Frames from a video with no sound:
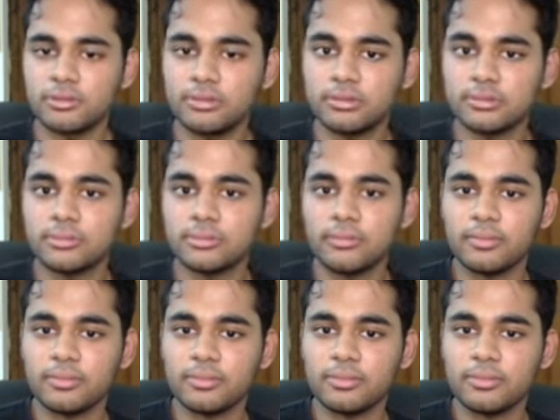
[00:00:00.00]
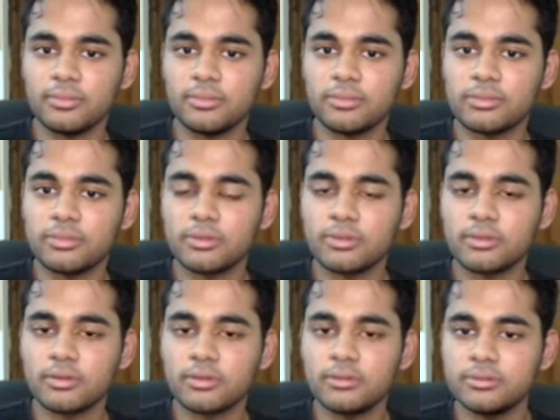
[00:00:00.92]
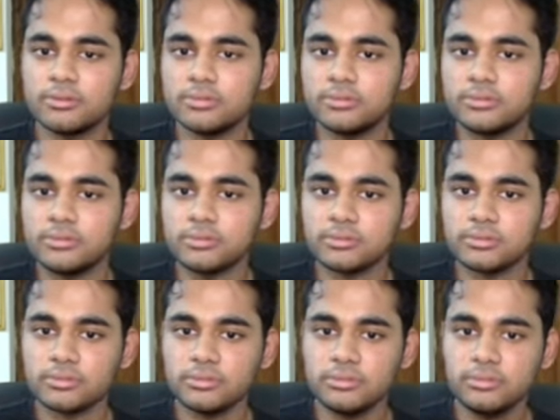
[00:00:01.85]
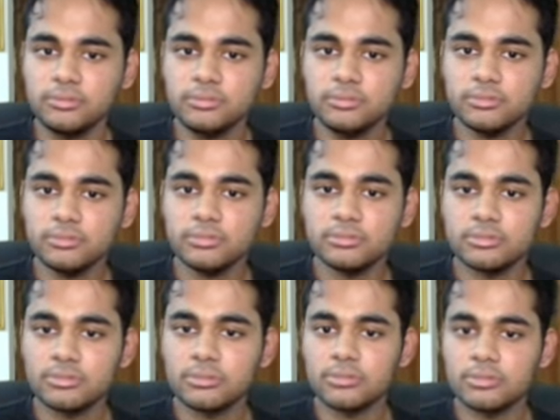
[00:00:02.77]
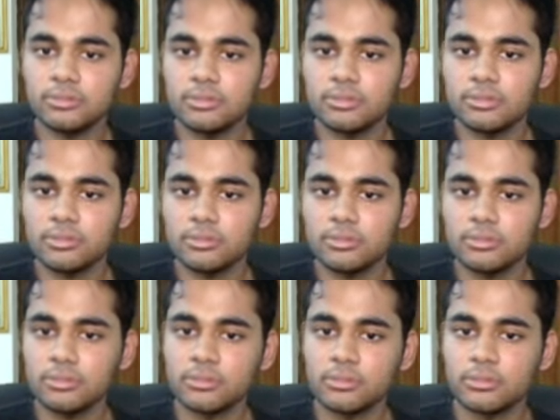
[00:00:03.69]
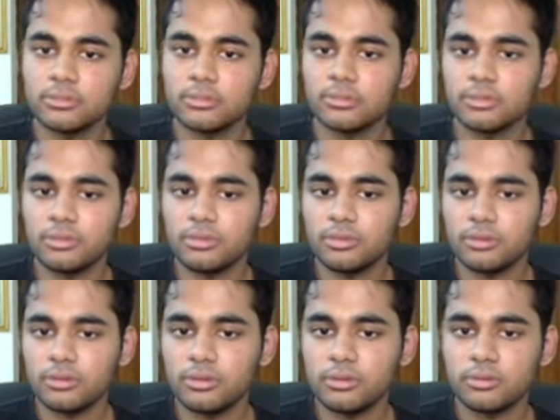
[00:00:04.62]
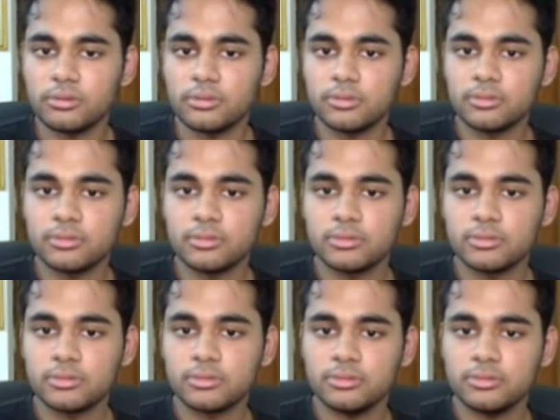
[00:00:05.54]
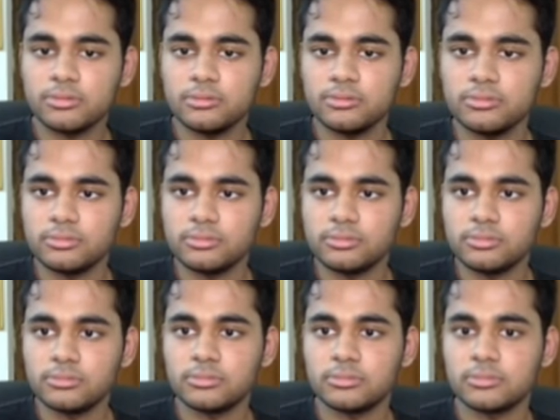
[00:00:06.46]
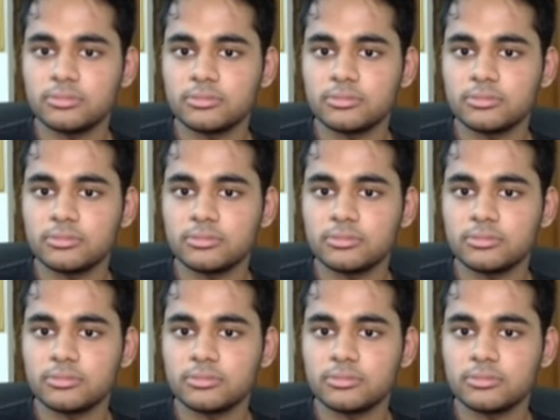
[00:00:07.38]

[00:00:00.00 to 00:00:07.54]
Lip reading: (silent)